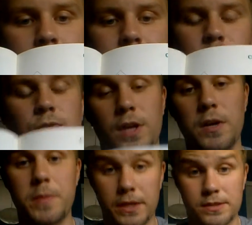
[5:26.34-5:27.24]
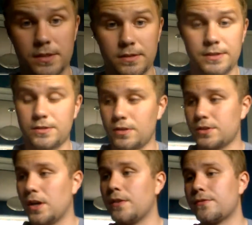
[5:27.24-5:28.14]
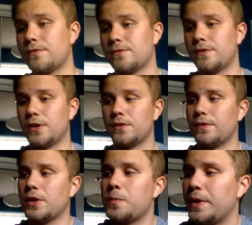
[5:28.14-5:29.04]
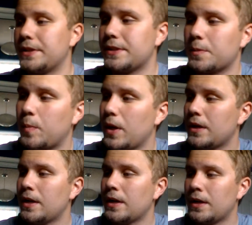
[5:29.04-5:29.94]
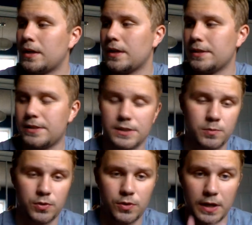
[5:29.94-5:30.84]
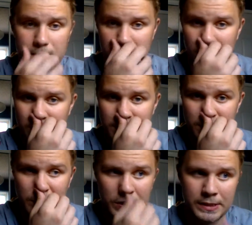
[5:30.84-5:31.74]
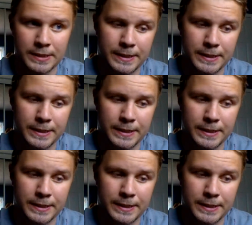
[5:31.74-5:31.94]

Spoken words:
So very basic. It starts off very, very basic. But it does progress within the book.